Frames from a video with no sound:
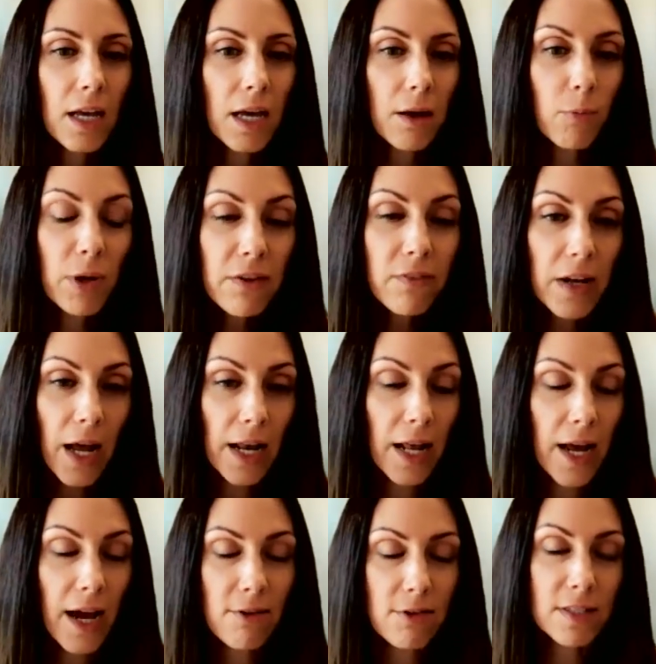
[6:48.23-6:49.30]
we even had a
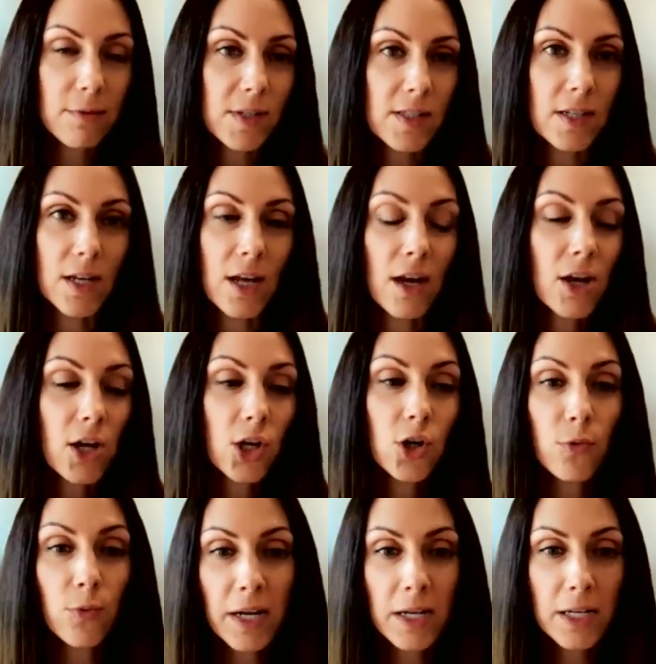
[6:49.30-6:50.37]
house that was in
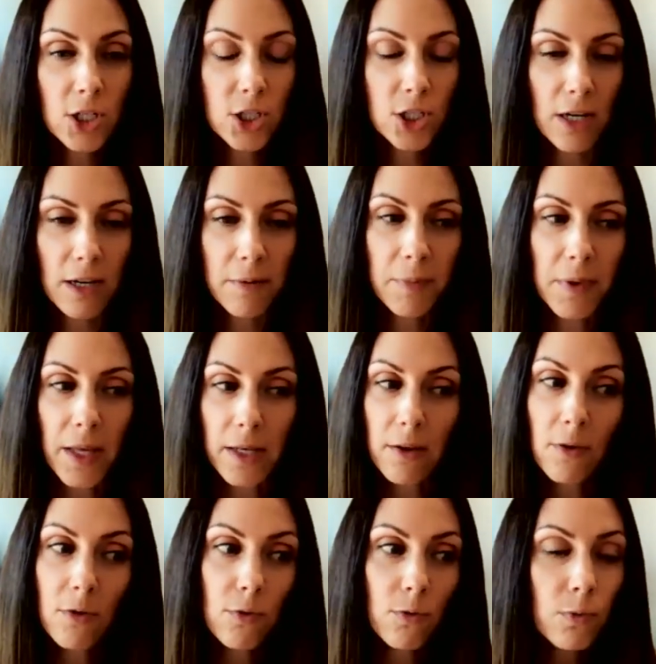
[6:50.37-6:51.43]
great shape, like
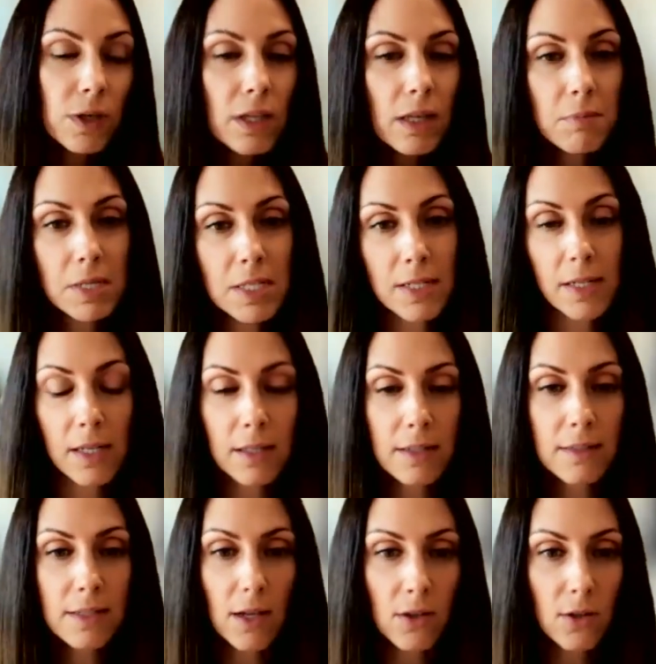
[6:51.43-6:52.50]
really
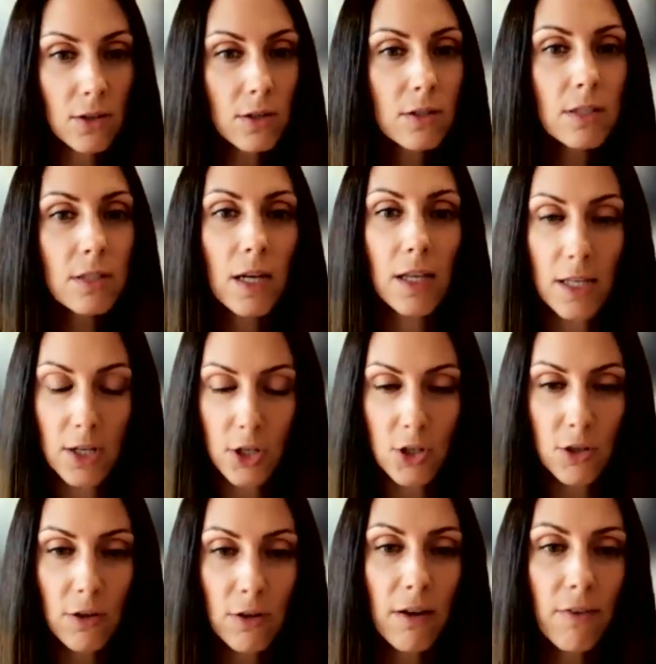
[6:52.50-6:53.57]
meticulous cellars. And then
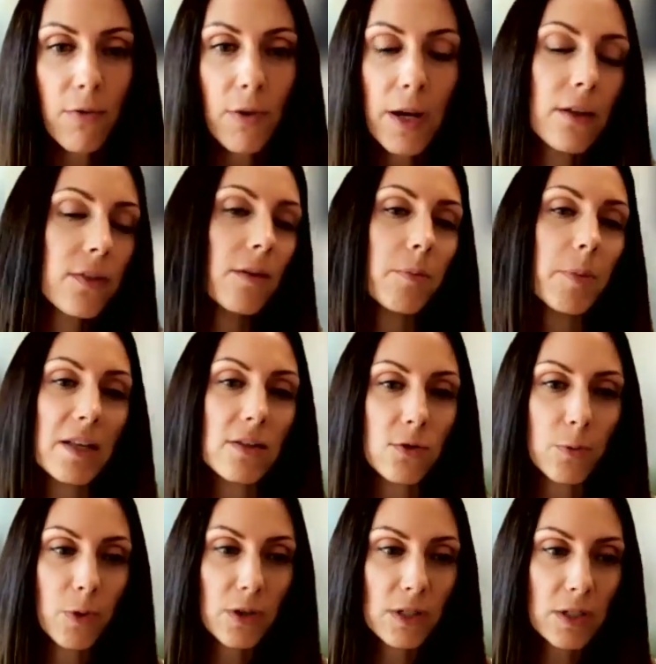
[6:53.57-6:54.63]
sure enough, we got the pest
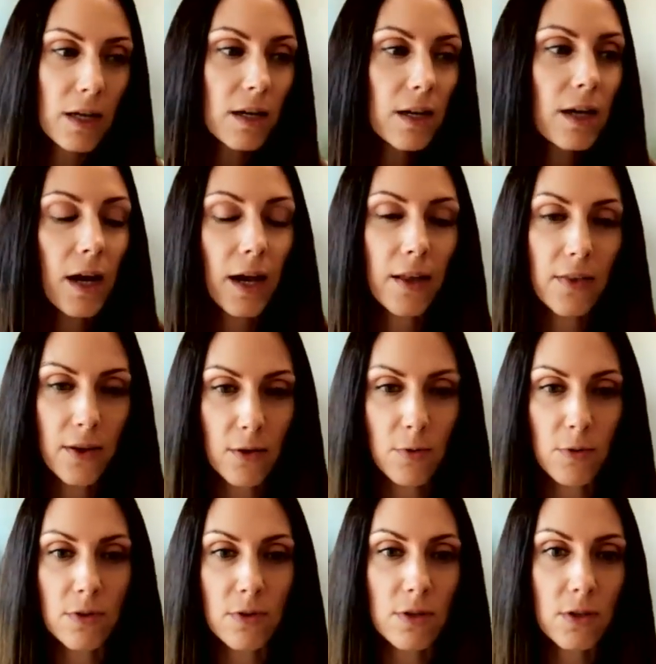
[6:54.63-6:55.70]
report done and there
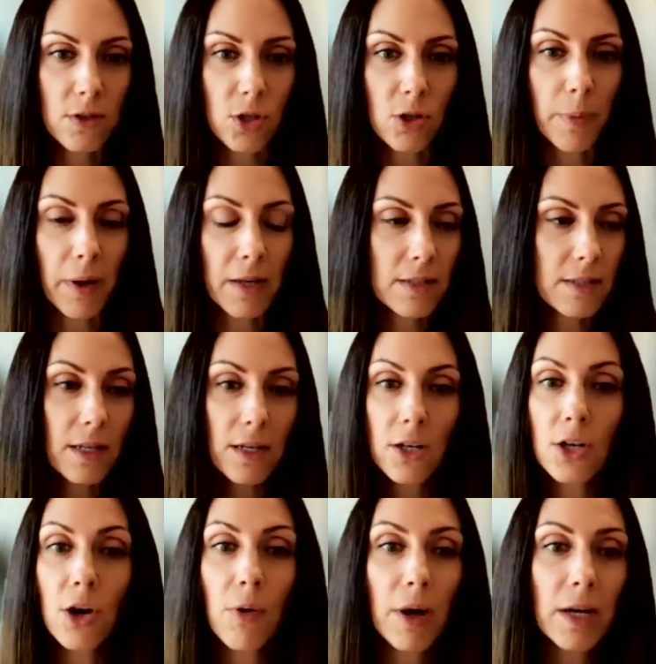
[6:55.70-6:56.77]
was termites.
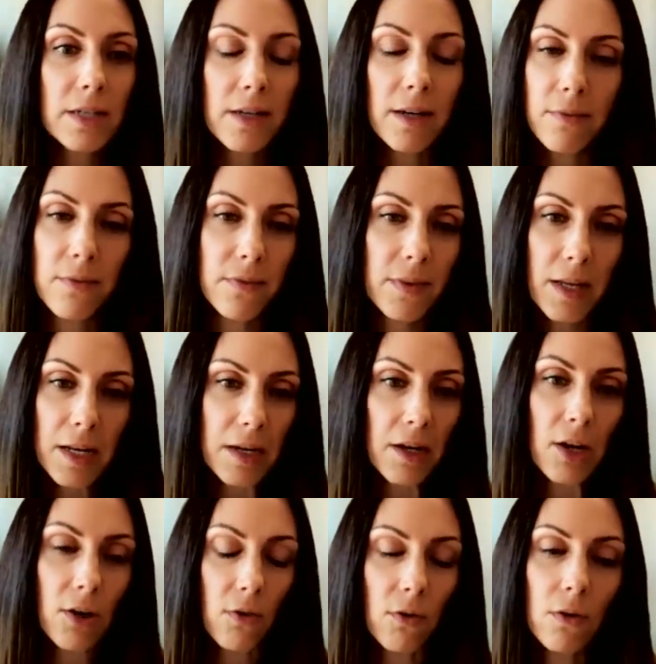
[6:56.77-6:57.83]
No idea. They didn't
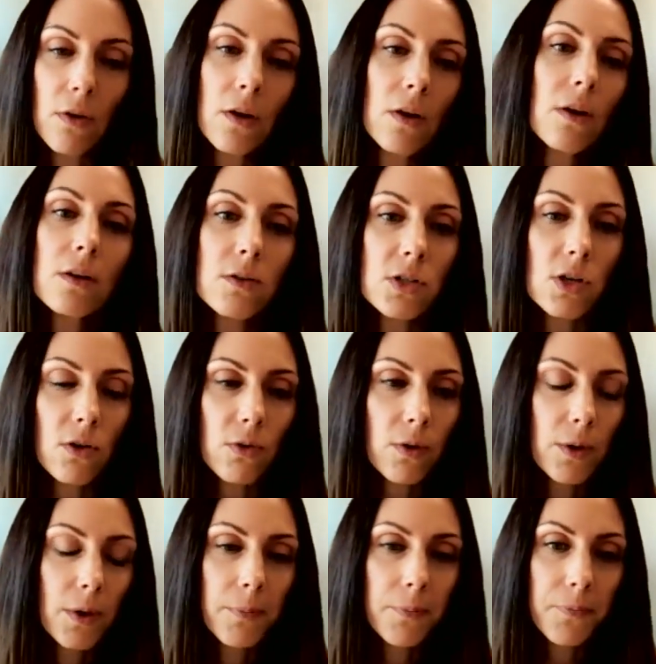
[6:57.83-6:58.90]
know. So
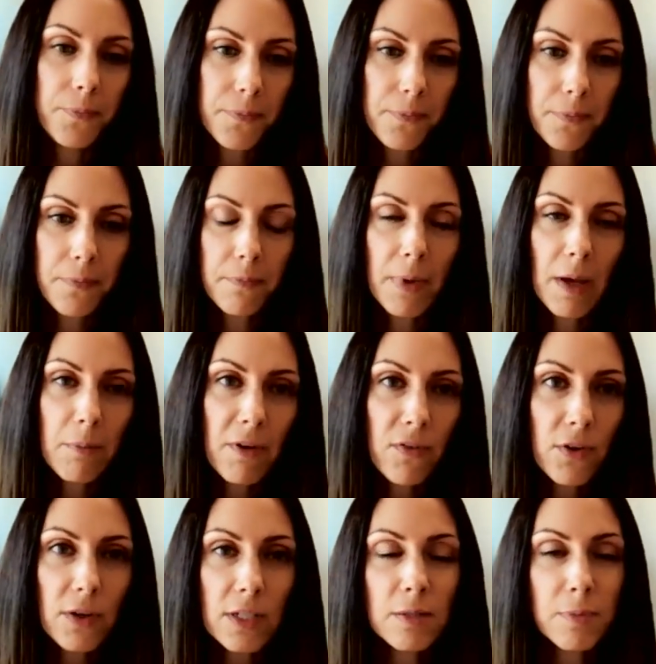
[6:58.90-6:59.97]
maybe if you could